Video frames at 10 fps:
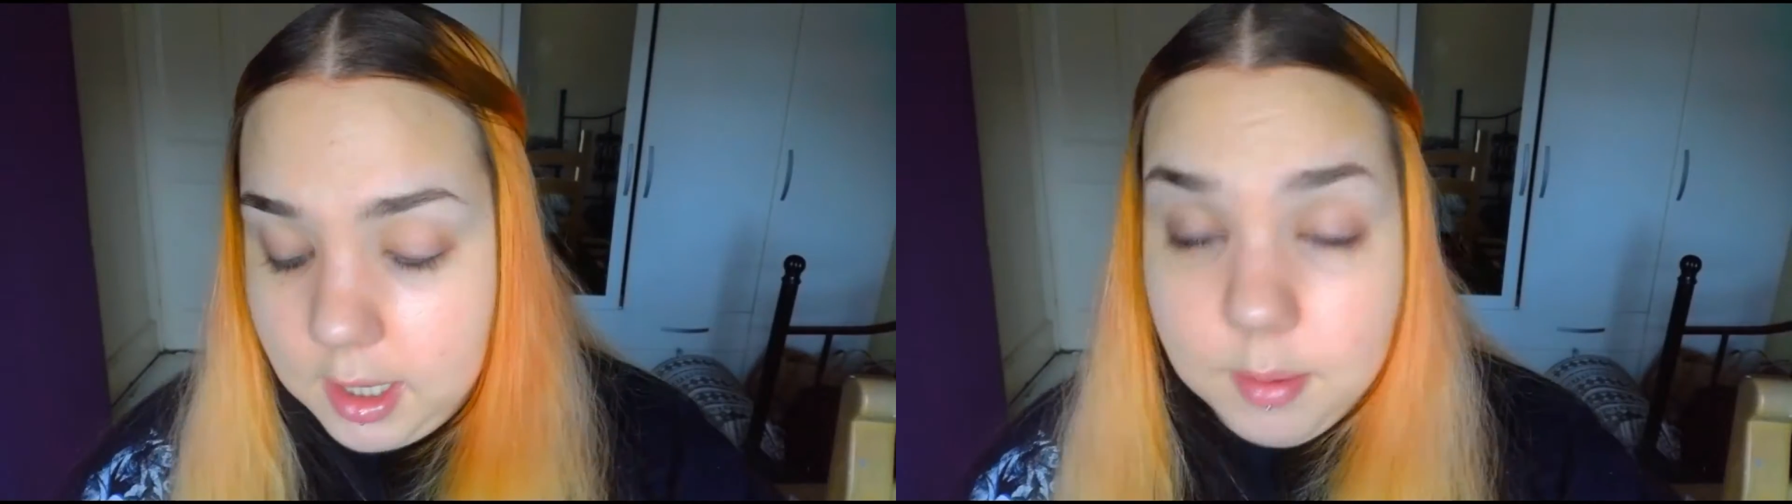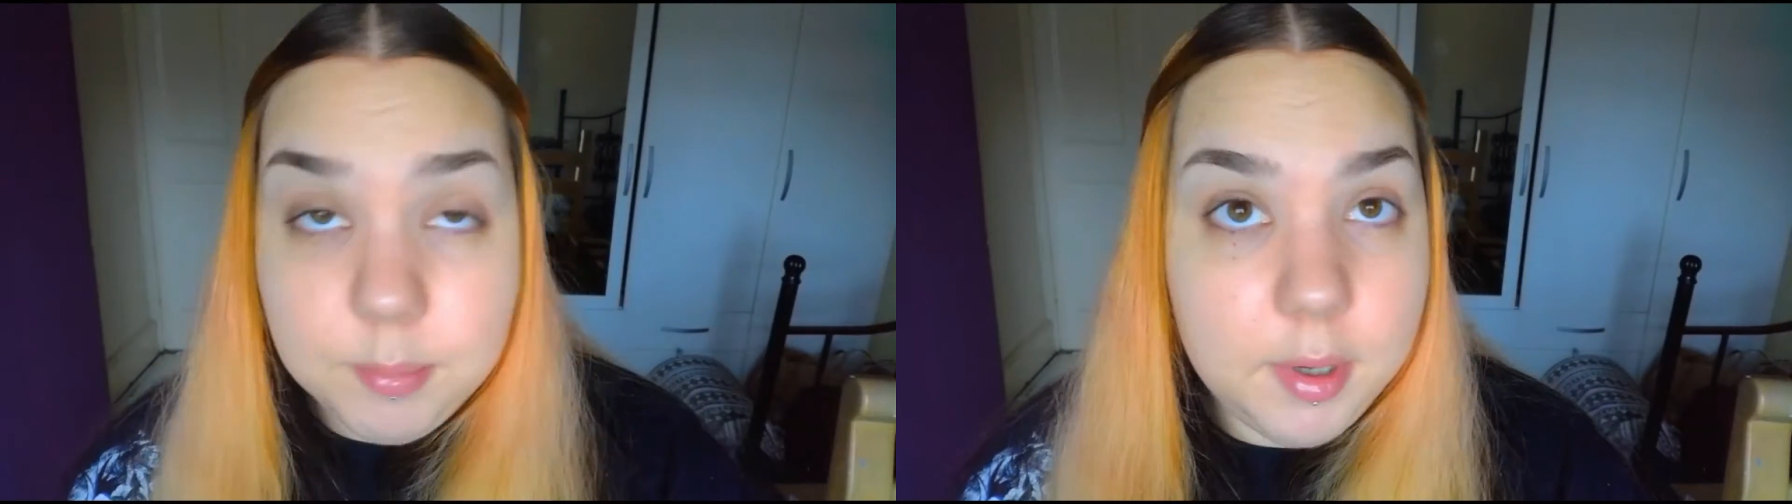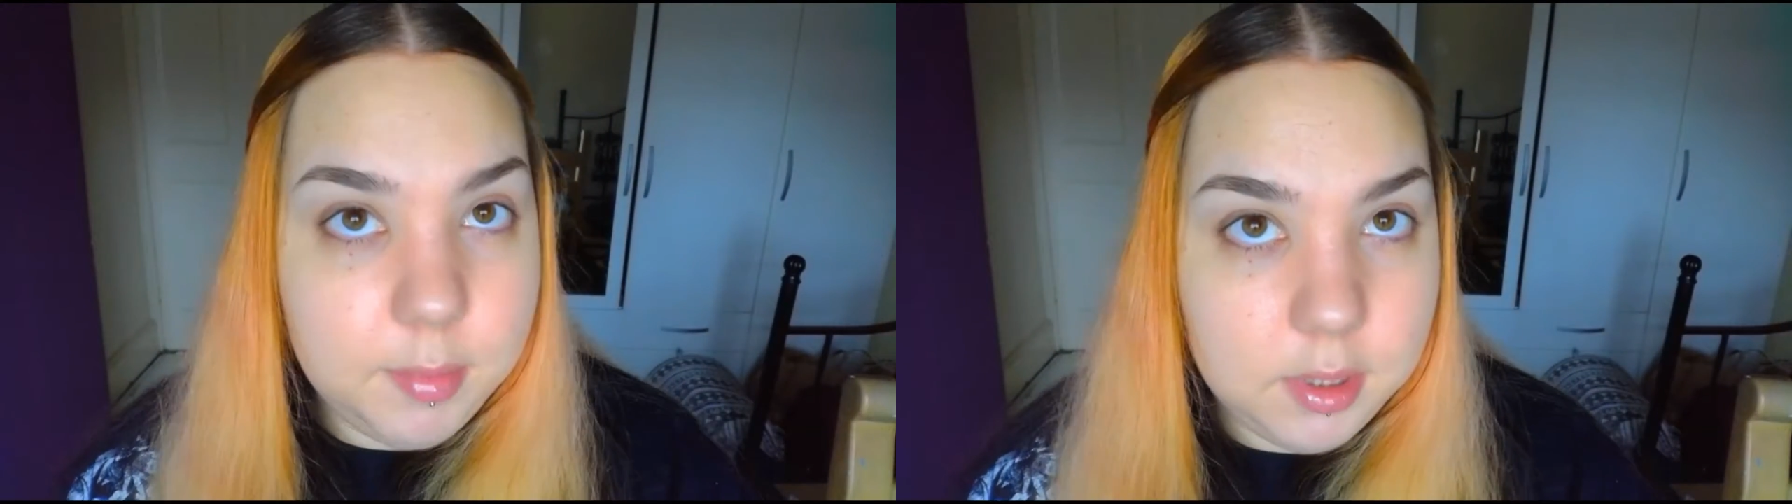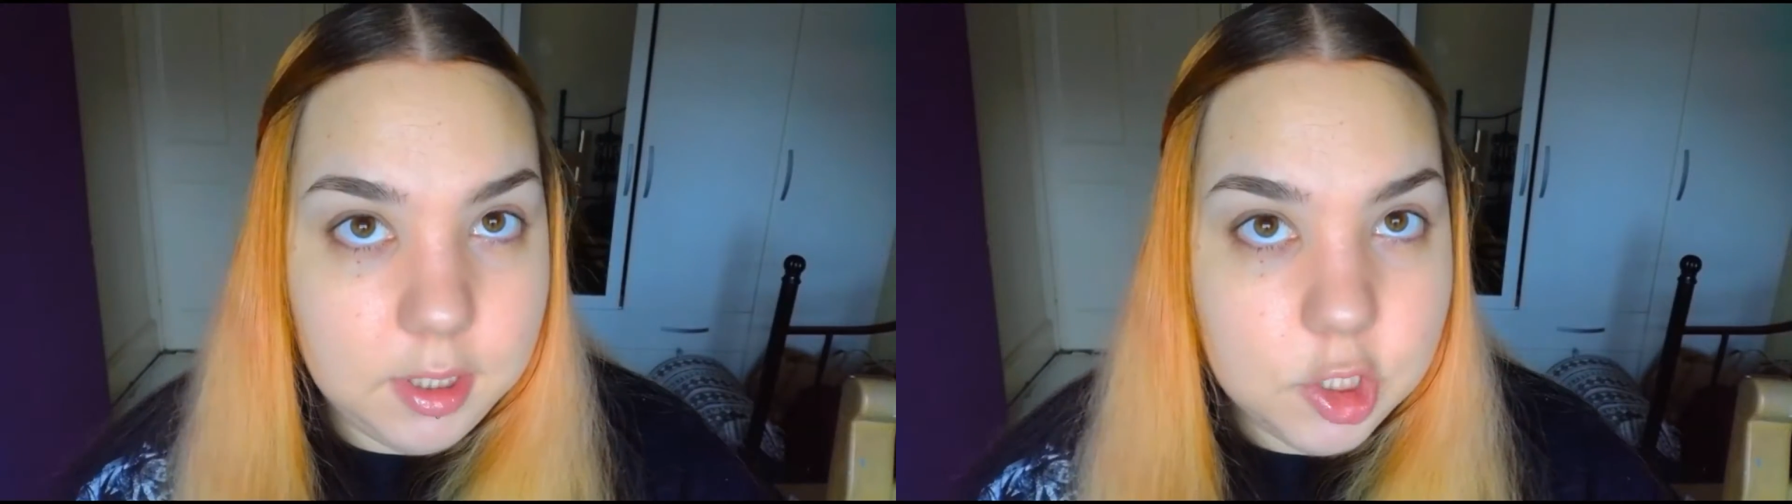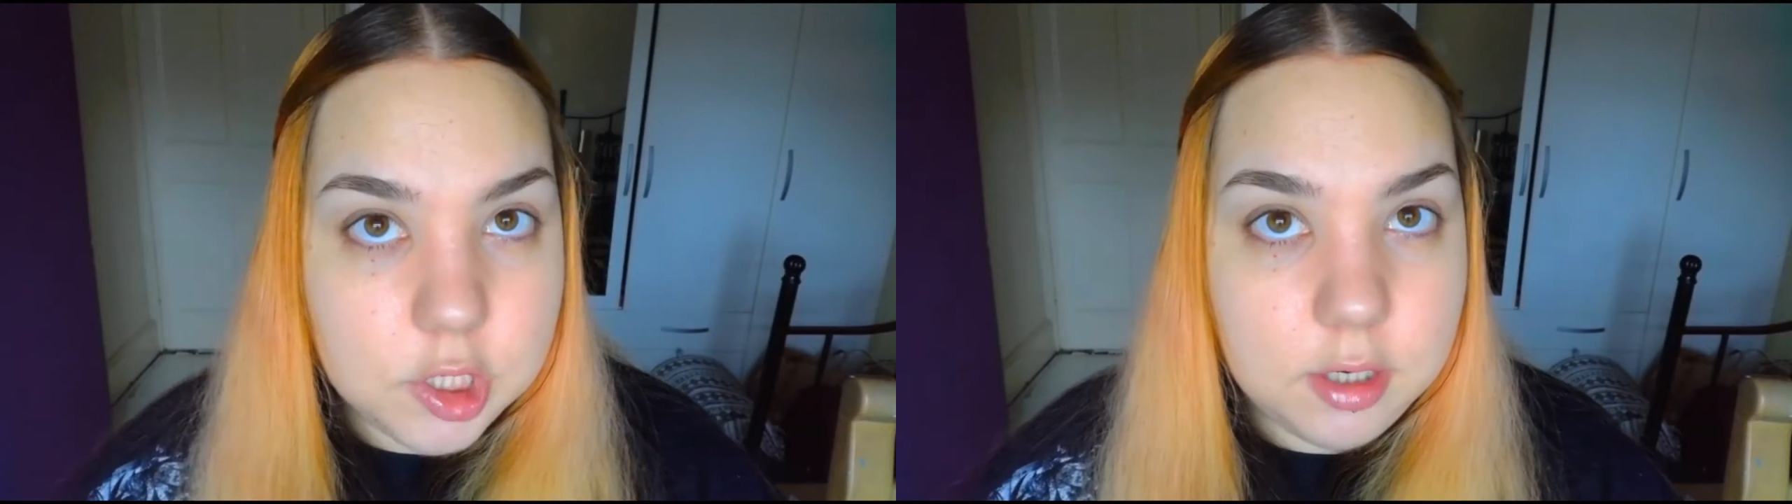complement
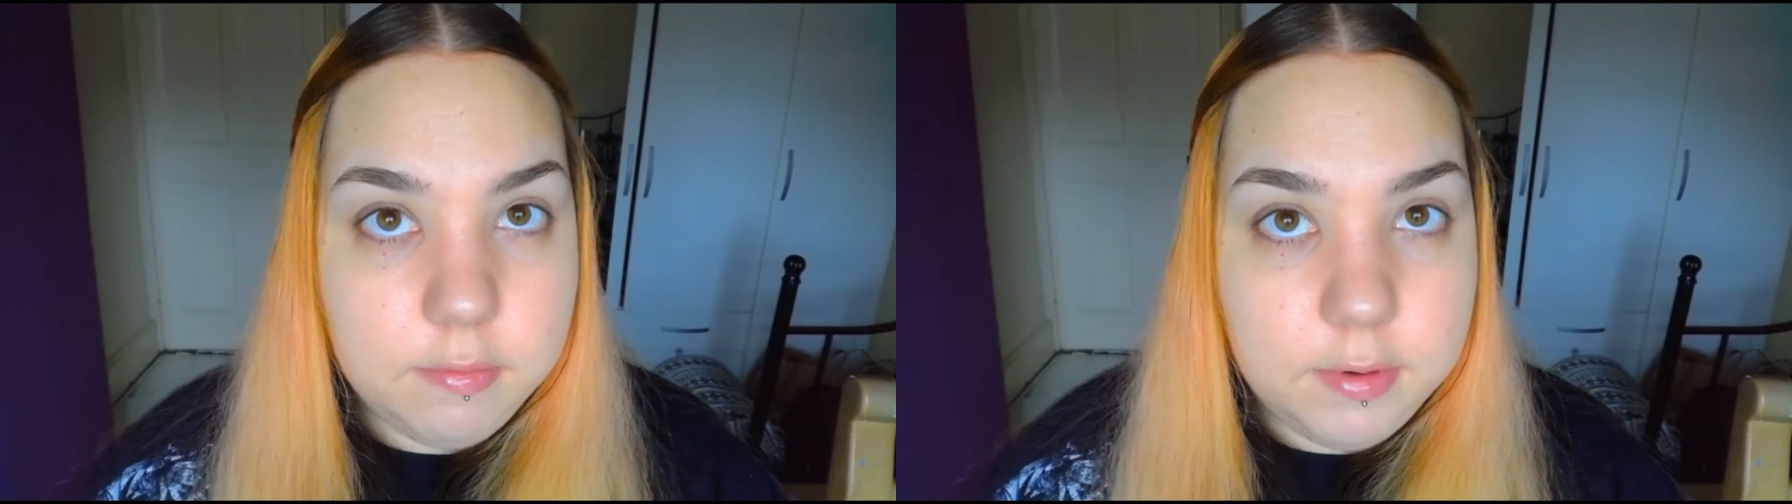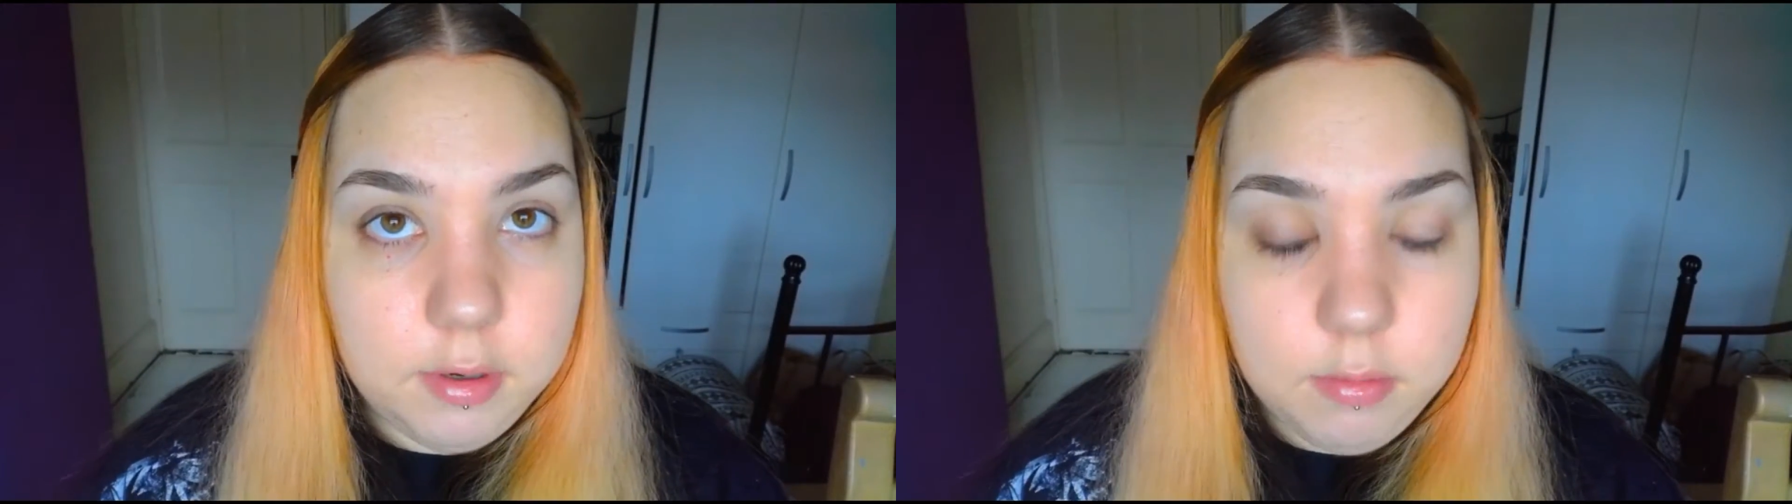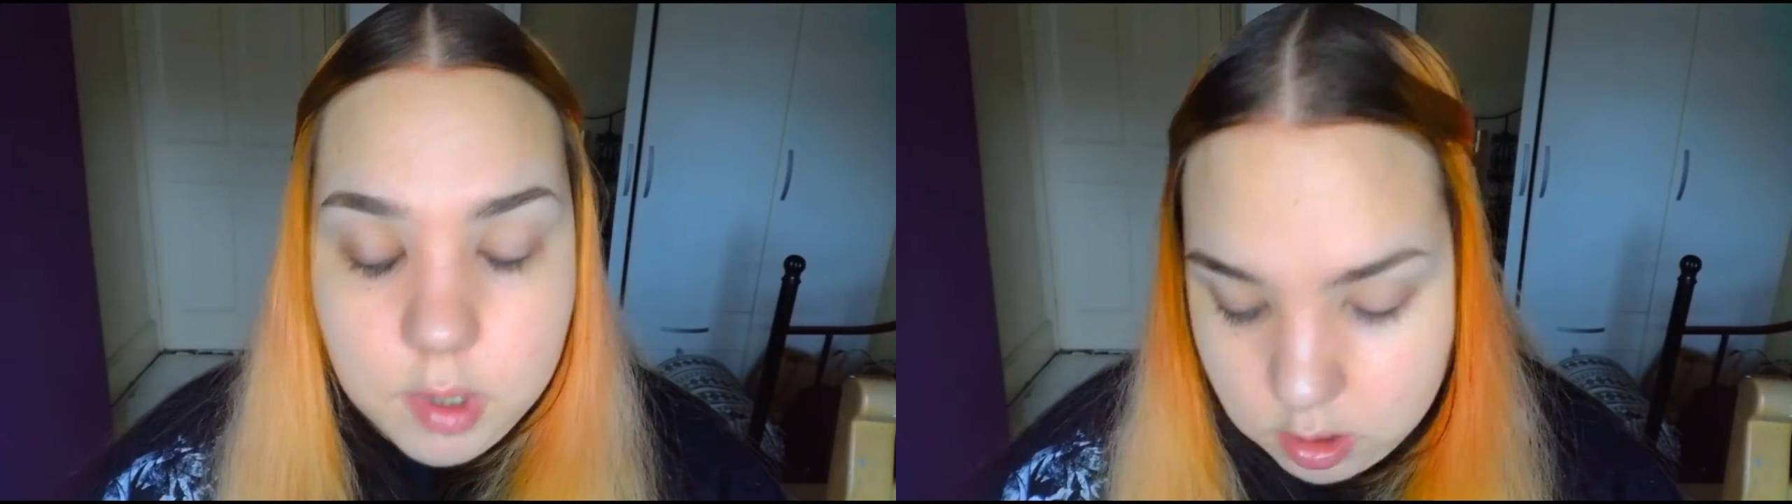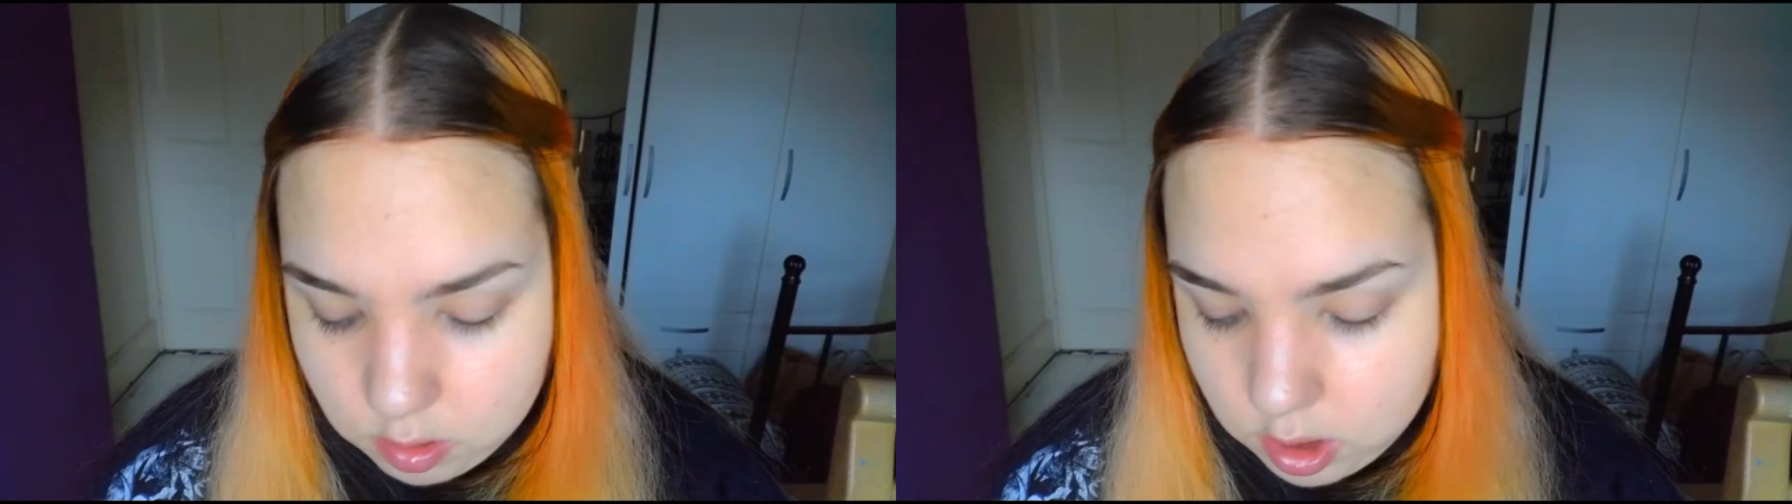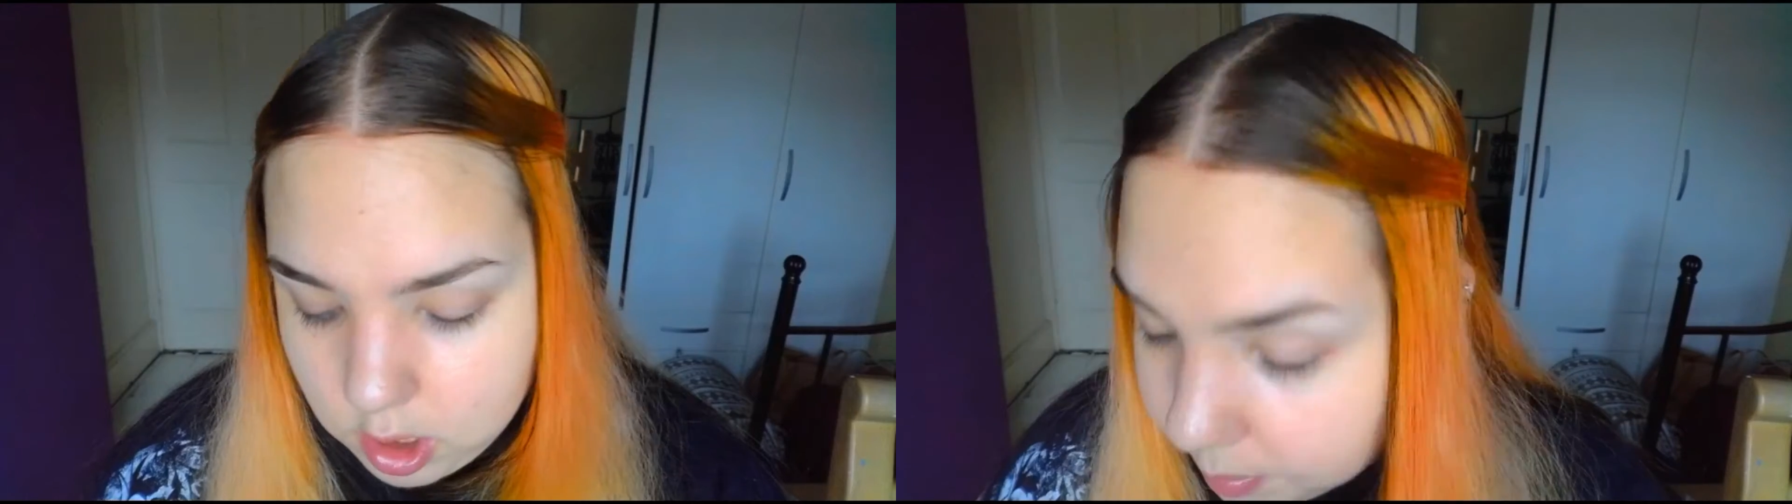each other very well.